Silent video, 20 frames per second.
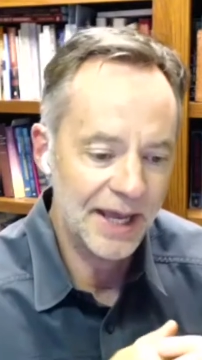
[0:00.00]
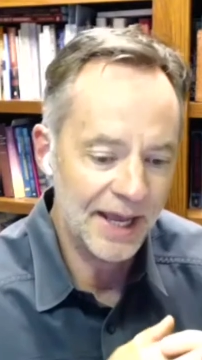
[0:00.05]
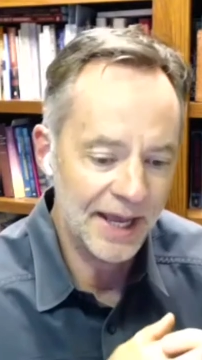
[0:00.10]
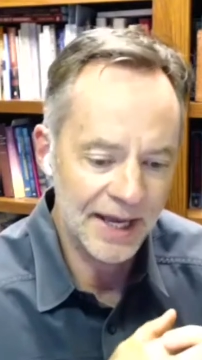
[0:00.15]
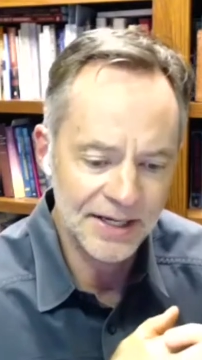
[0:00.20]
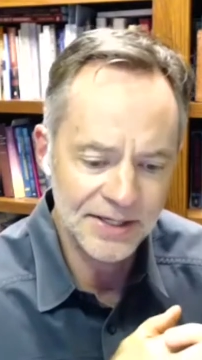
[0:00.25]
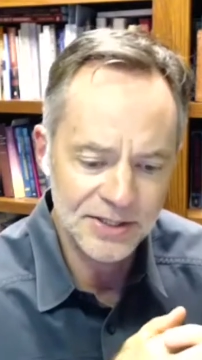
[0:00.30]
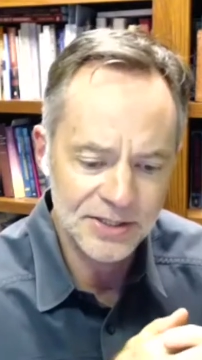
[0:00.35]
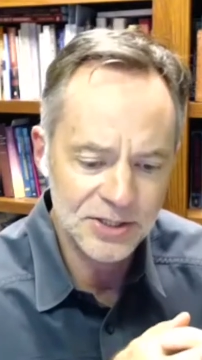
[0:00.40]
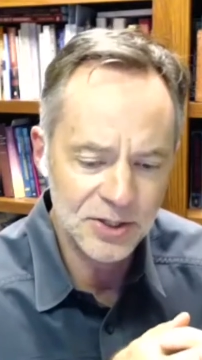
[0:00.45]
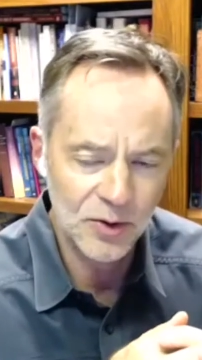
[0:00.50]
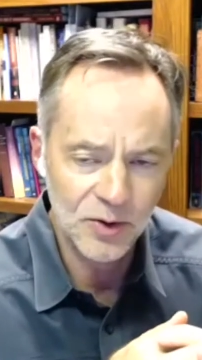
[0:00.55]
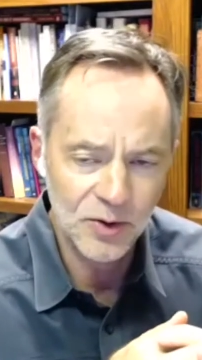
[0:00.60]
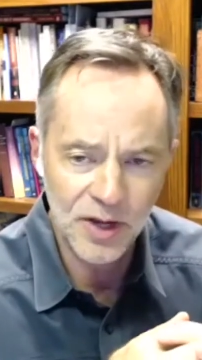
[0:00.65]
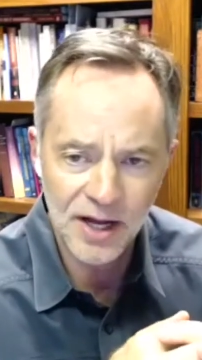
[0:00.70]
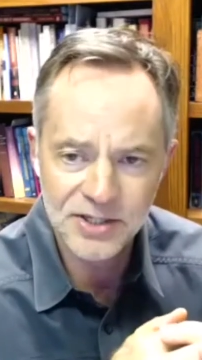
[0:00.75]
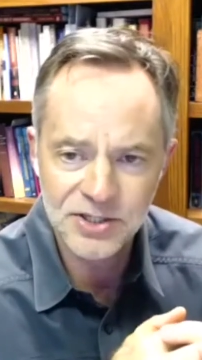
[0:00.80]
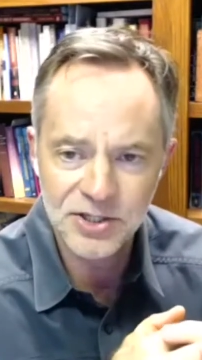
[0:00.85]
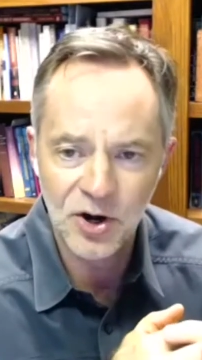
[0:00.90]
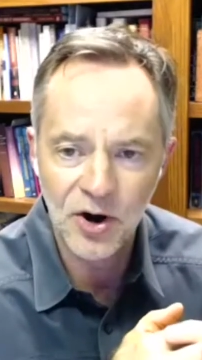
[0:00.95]
And so
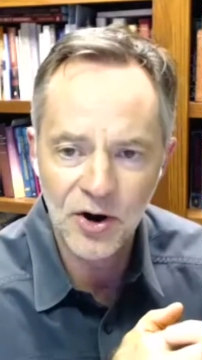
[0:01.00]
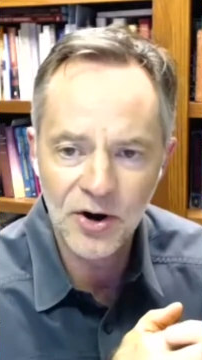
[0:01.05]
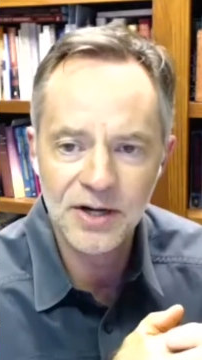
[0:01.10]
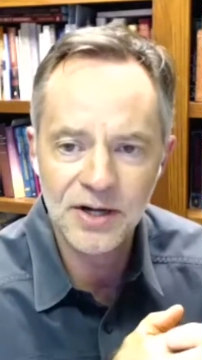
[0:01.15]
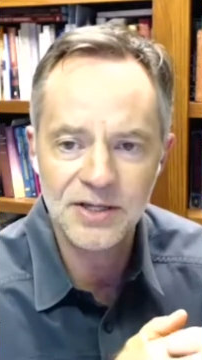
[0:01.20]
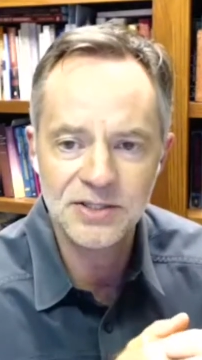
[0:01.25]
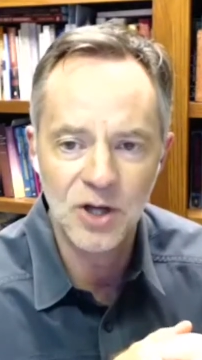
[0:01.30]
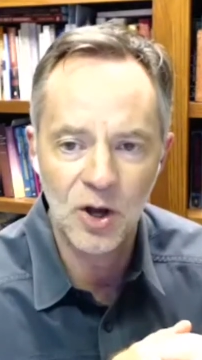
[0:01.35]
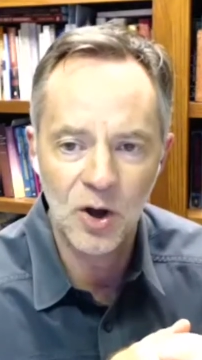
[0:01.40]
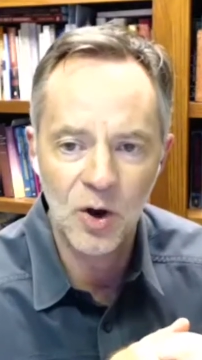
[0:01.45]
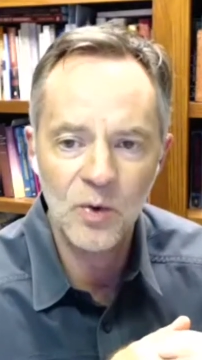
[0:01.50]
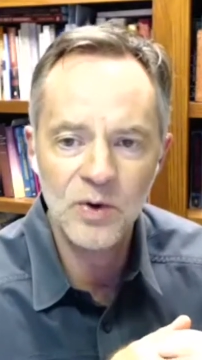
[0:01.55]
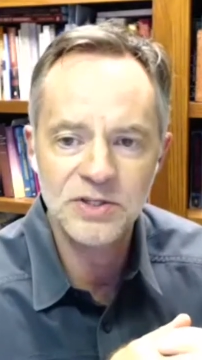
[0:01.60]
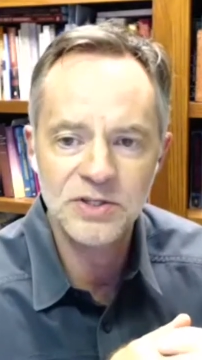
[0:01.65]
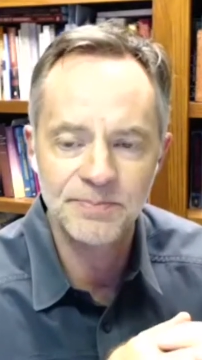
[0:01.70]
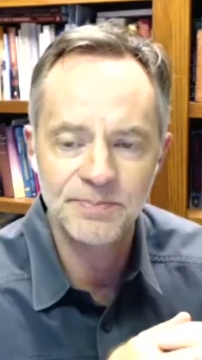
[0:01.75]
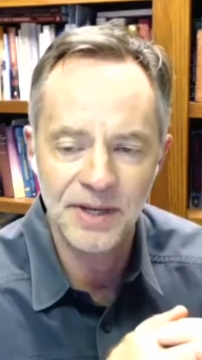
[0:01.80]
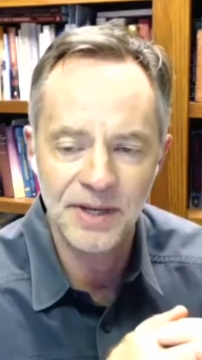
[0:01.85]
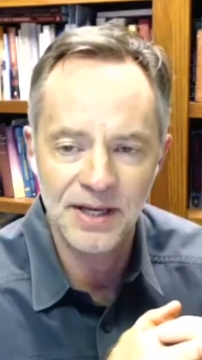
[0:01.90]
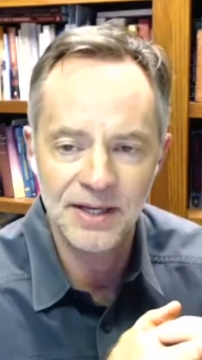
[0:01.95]
God's heart has
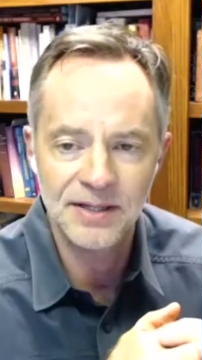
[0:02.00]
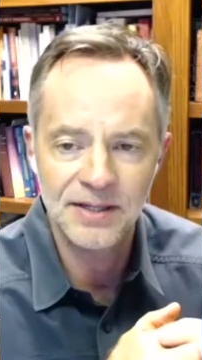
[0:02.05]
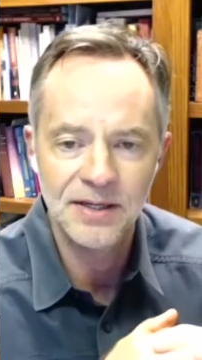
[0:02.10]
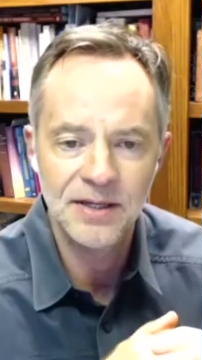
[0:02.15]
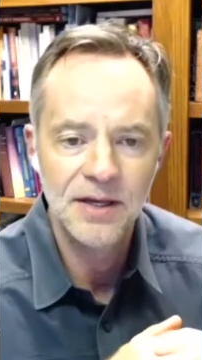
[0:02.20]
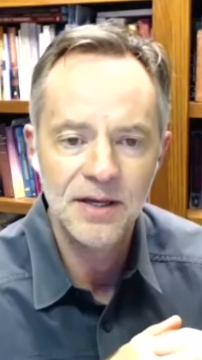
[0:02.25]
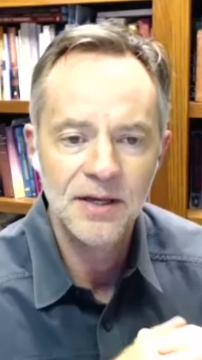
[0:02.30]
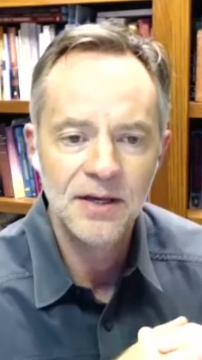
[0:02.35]
always been